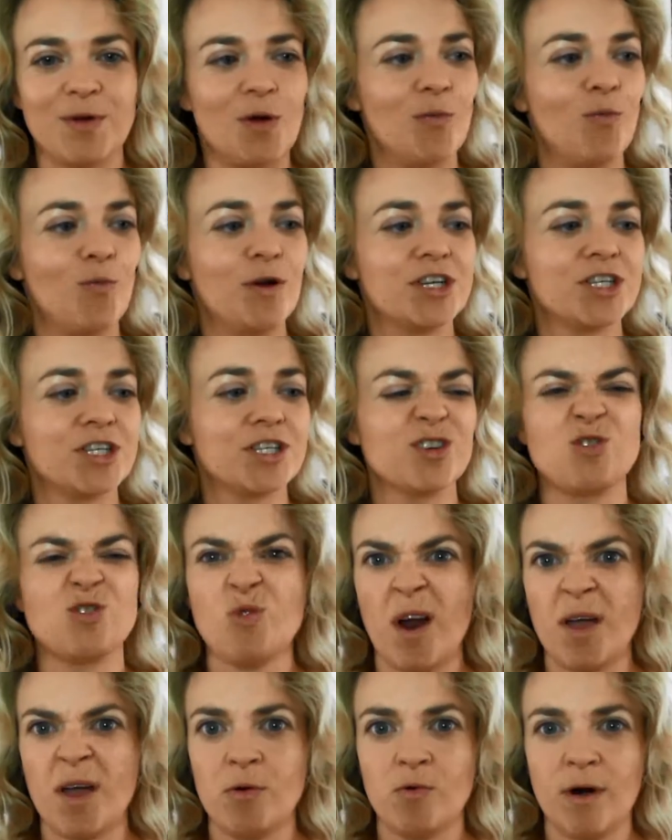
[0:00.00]
which is a
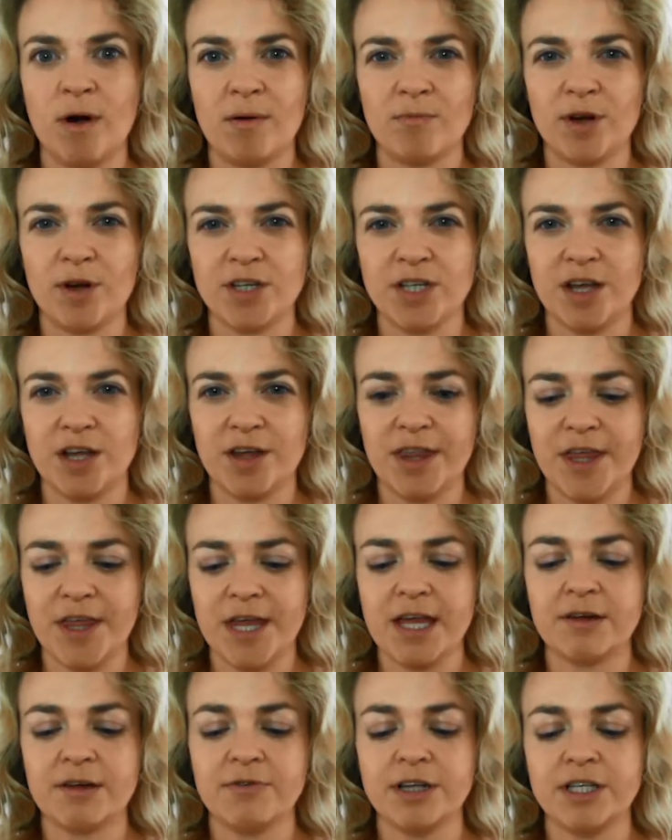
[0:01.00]
great all-round brush, I
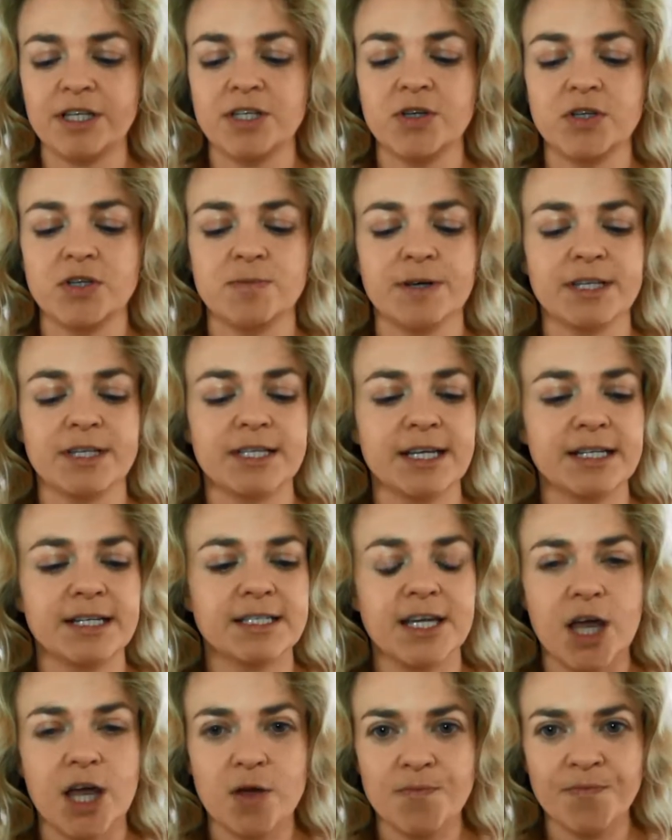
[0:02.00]
think. It really suits my skin
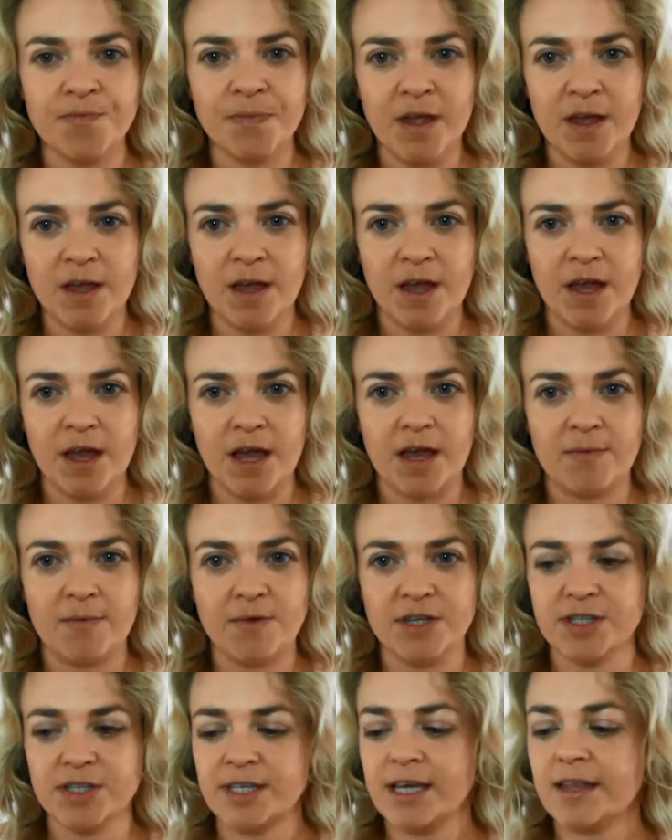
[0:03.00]
tone. You
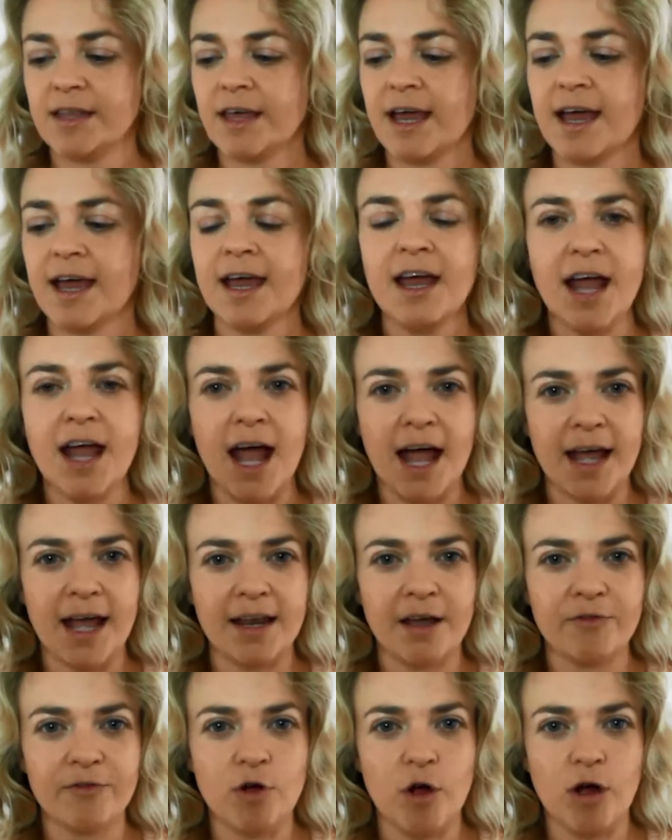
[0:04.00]
can see it there, and
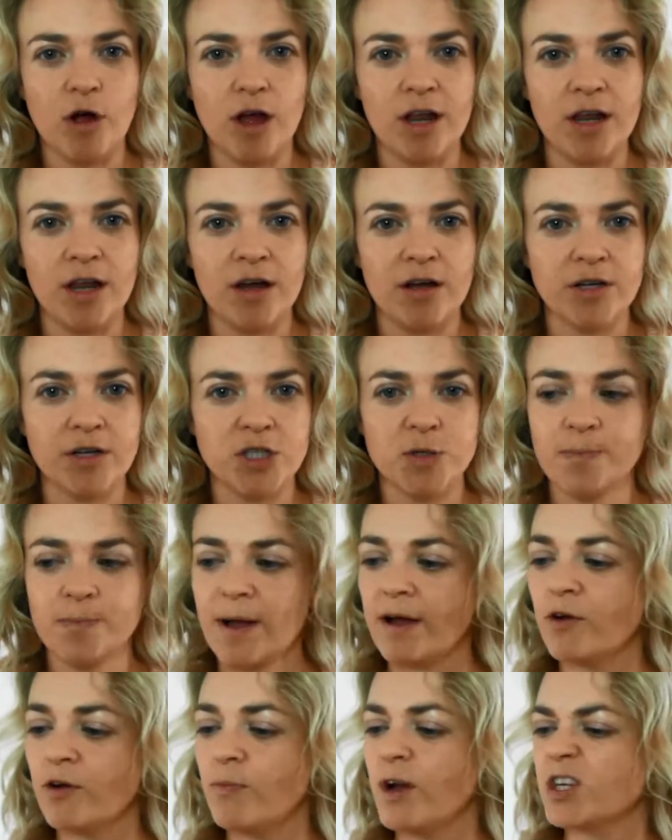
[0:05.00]
I've got a large
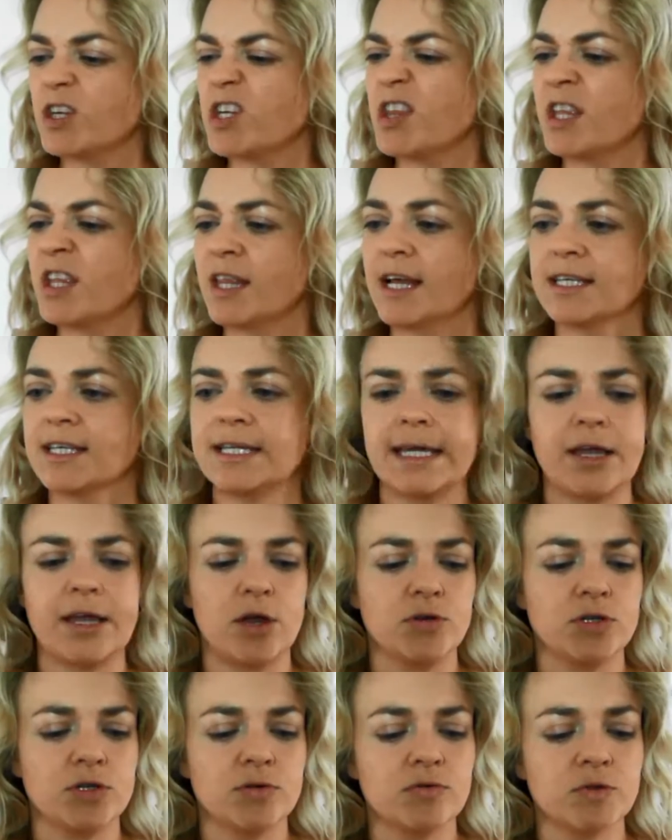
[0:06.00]
powder brush. I think that's an
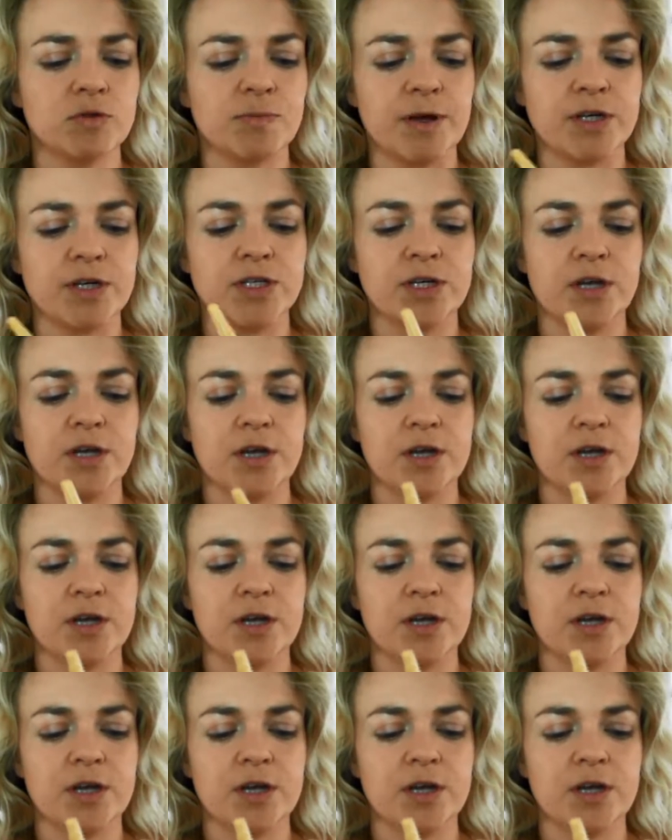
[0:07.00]
Eco Tools brush.